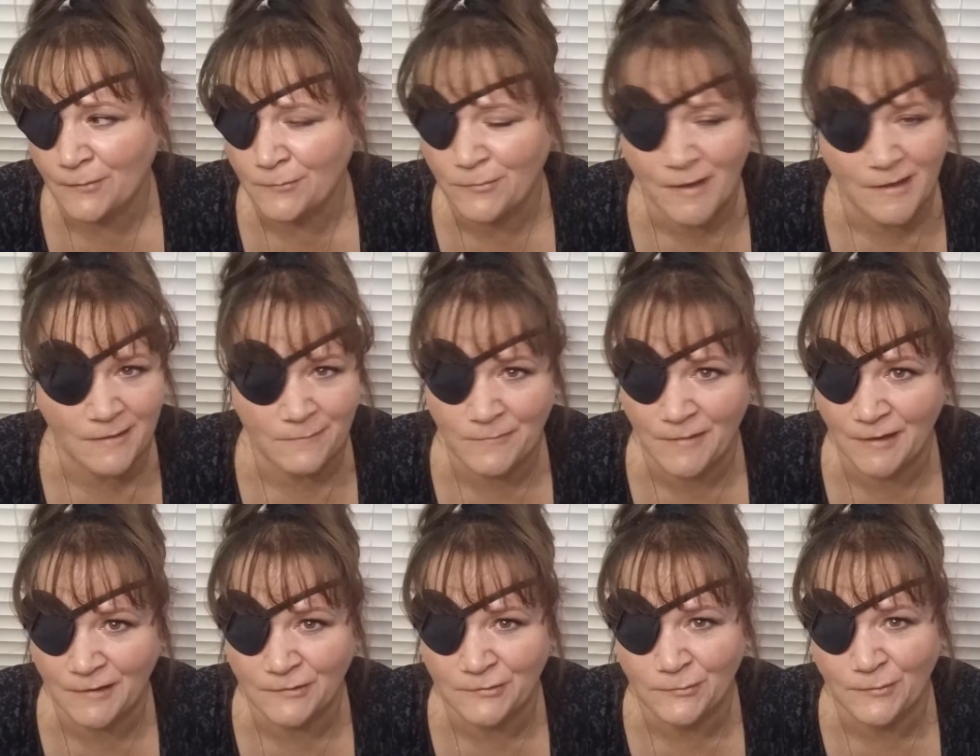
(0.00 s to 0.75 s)

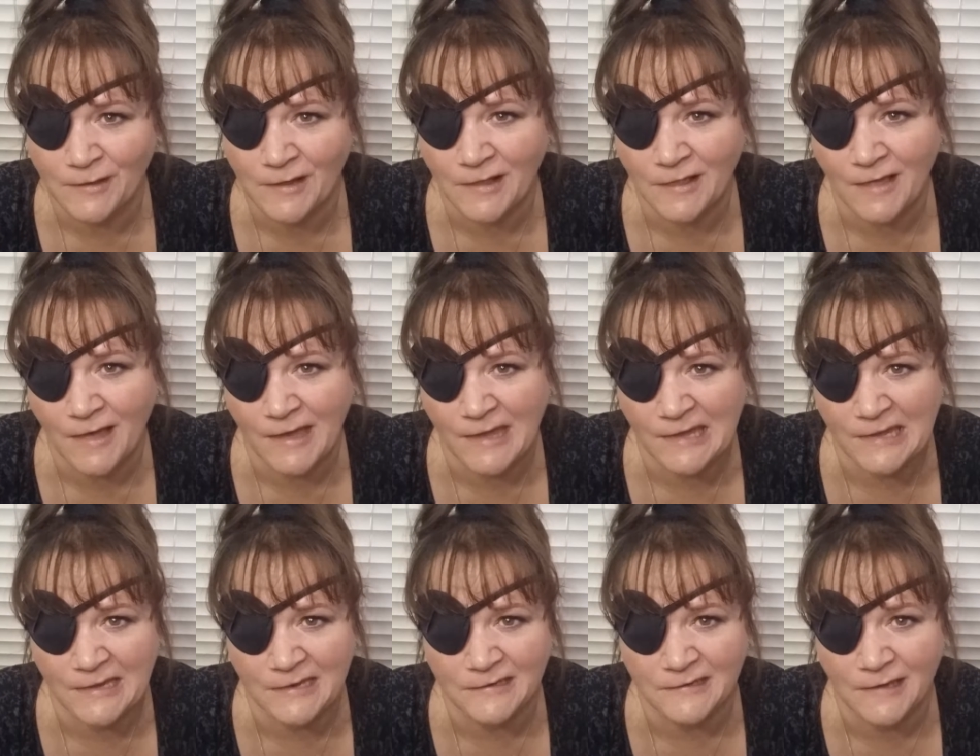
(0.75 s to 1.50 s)
recommend to a
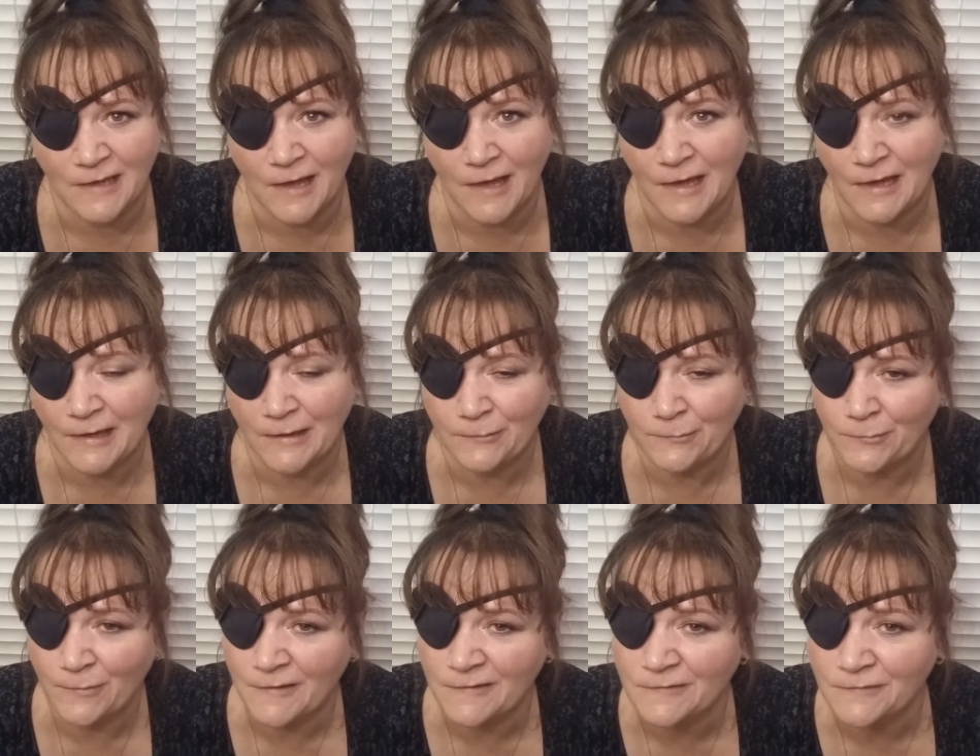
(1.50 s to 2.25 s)
client, I
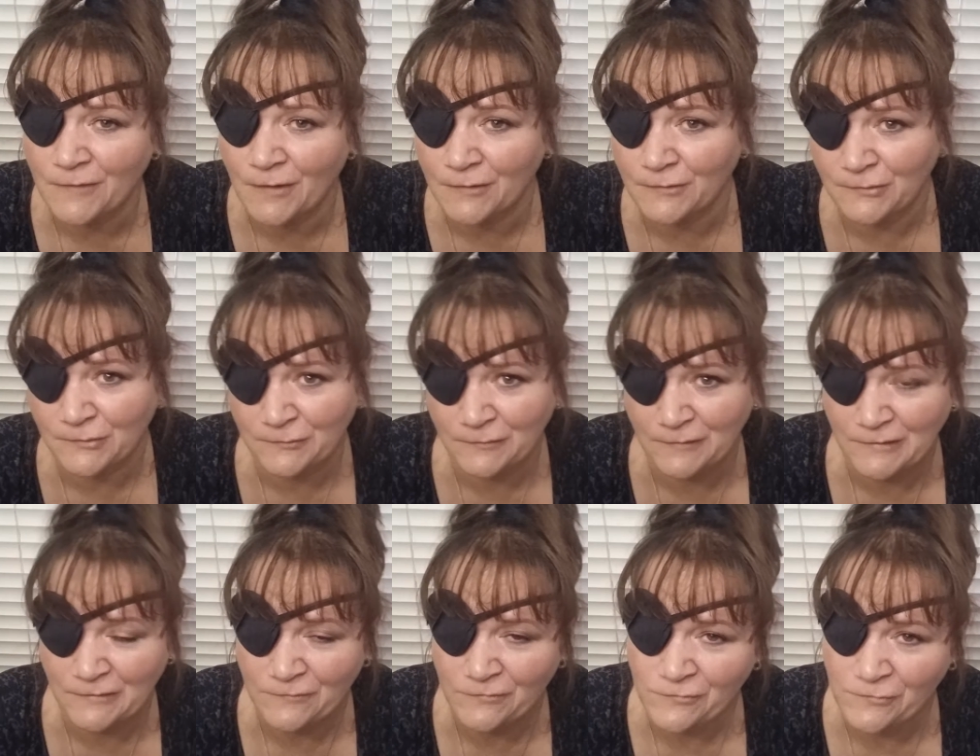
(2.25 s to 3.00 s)
was not
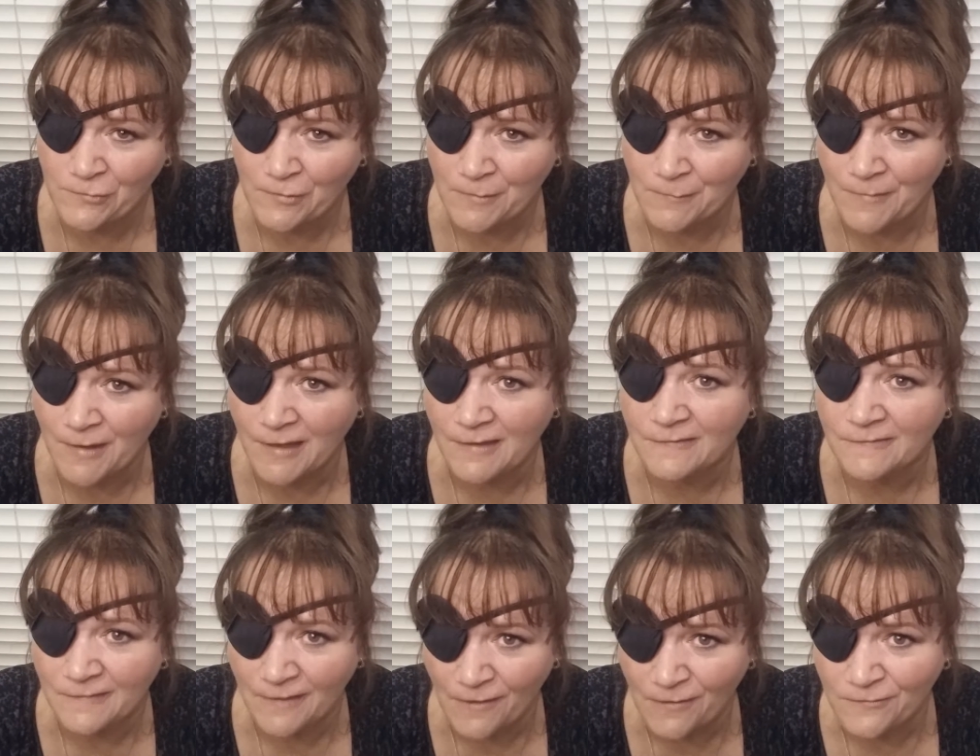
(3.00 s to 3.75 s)
doing for
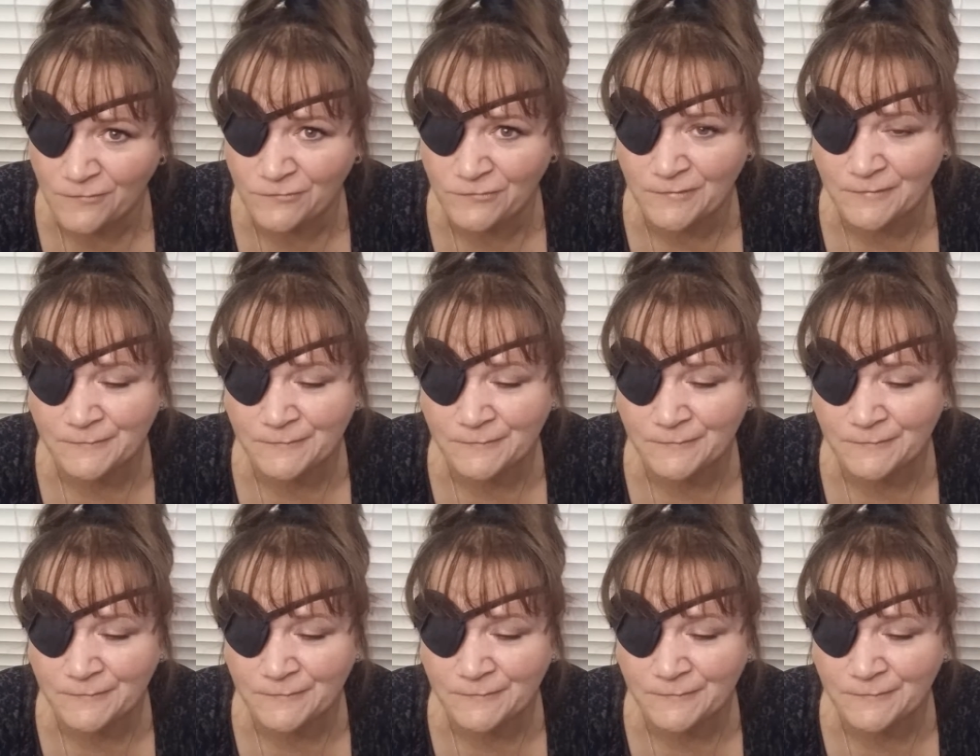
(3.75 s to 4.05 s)
myself.